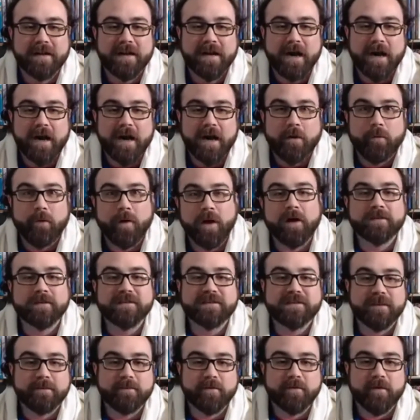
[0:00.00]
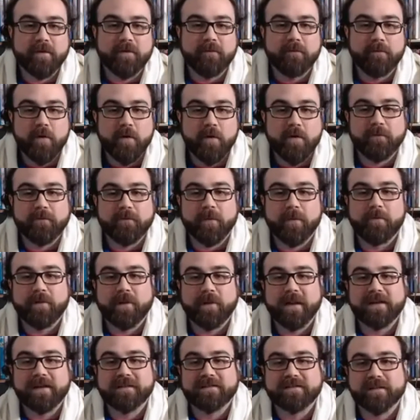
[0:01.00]
We all seem to have moved from a
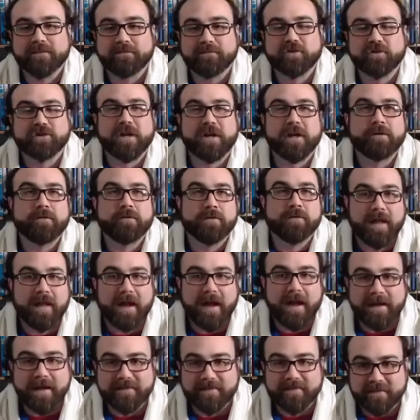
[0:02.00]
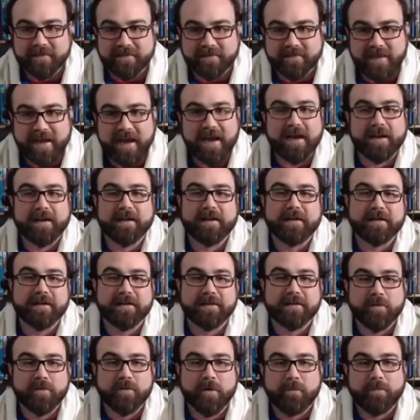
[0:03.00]
place of generalized anxiety
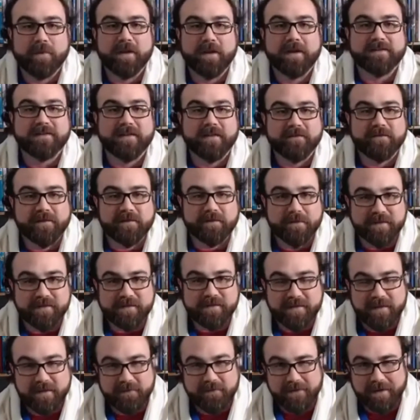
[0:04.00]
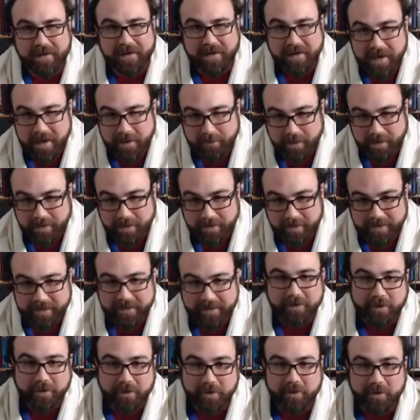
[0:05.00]
to a place of specific
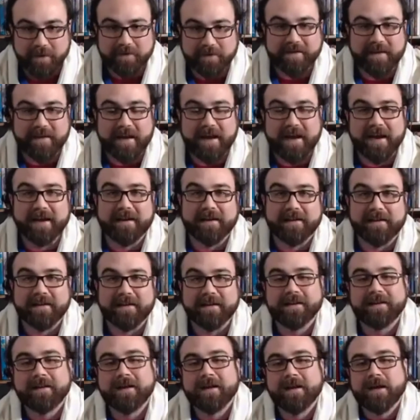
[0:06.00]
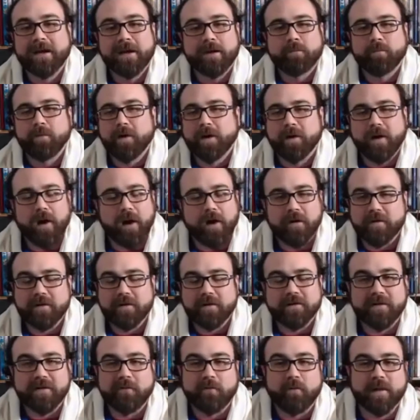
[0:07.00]
political anxiety,
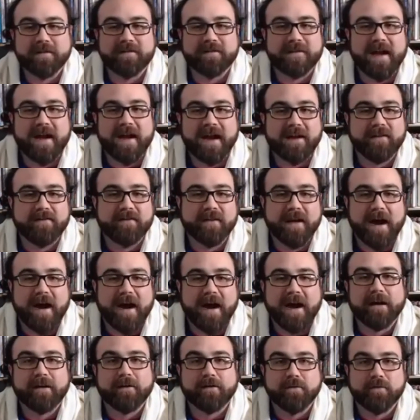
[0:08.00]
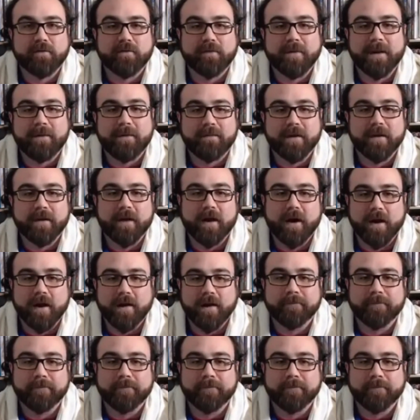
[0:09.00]
regardless of what side of the aisle you might be on.